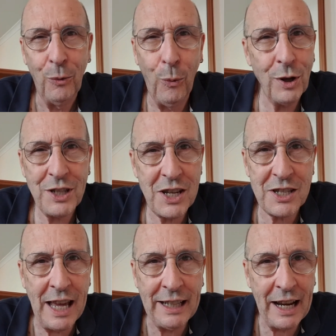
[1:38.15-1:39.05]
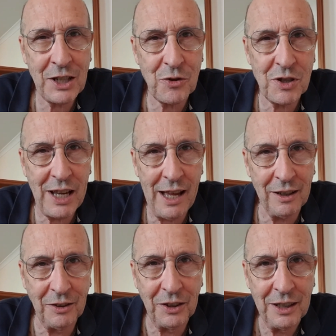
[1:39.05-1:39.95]
What is that extra
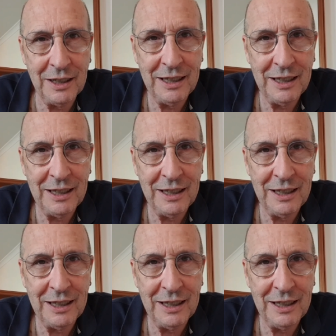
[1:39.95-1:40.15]
sound?